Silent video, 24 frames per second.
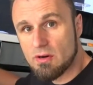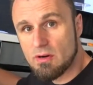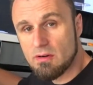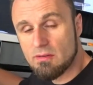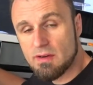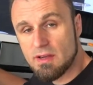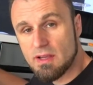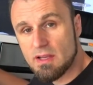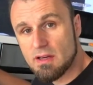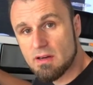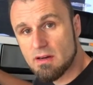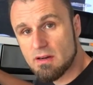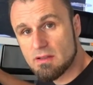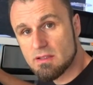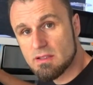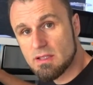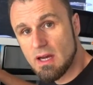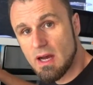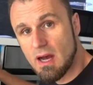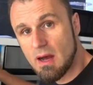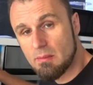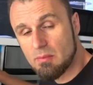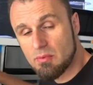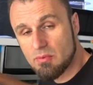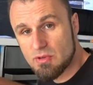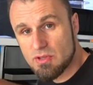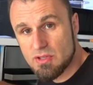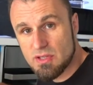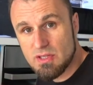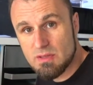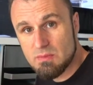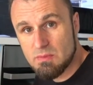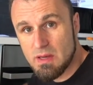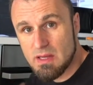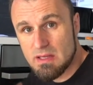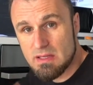over here on top, which
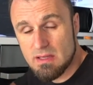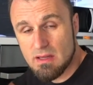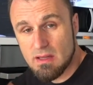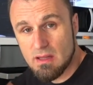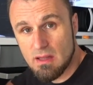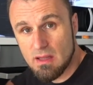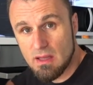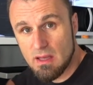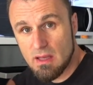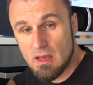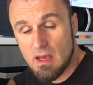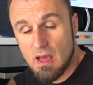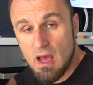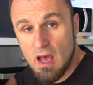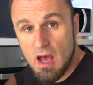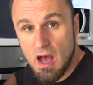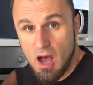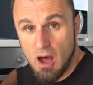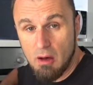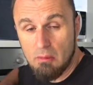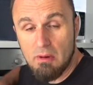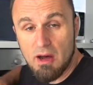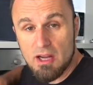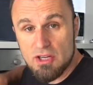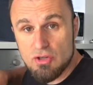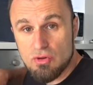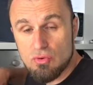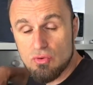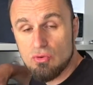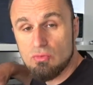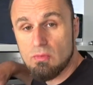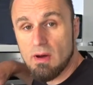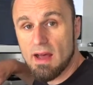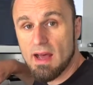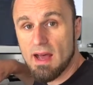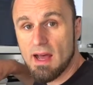is basically how much
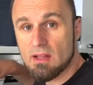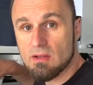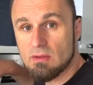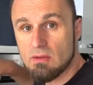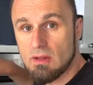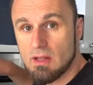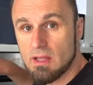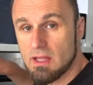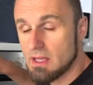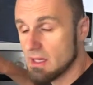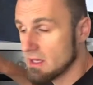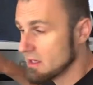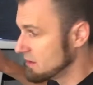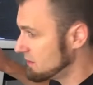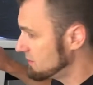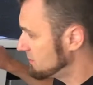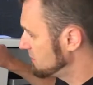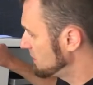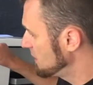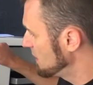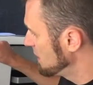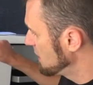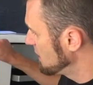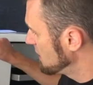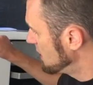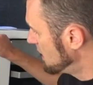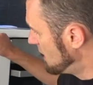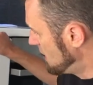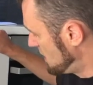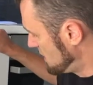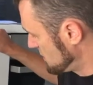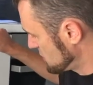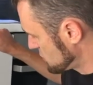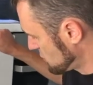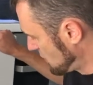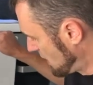room I had to leave so